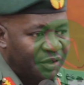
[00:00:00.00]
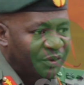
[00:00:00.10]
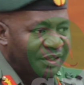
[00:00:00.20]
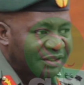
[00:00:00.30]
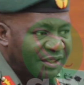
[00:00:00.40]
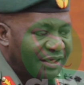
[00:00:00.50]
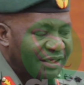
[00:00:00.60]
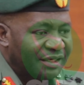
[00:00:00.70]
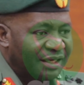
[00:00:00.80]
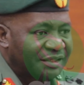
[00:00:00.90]

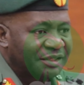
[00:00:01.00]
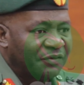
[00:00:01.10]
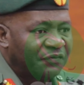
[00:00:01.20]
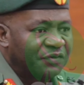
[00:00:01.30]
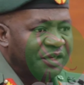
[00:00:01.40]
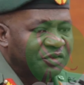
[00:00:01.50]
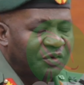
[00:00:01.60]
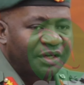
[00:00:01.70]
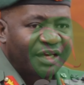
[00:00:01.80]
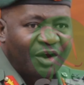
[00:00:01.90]
understanding that if they
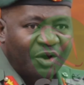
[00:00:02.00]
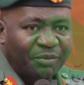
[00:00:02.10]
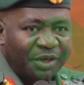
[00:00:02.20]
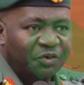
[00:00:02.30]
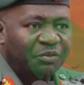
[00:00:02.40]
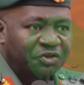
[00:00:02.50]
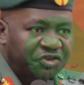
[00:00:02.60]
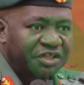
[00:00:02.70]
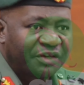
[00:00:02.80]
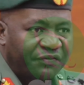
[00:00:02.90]
surrender and come out, they will be
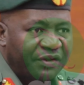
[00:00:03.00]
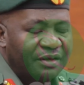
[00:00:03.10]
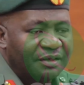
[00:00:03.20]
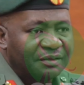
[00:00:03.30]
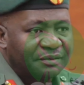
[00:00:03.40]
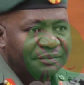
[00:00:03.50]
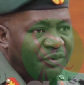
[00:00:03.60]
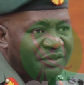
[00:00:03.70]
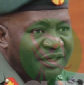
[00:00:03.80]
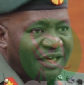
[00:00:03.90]
treated fairly. The
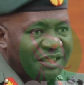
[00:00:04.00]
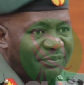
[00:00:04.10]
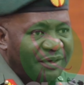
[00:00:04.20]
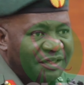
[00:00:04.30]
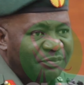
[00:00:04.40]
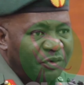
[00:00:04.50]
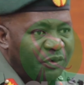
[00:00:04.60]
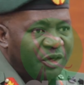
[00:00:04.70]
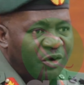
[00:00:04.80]
important aspect is building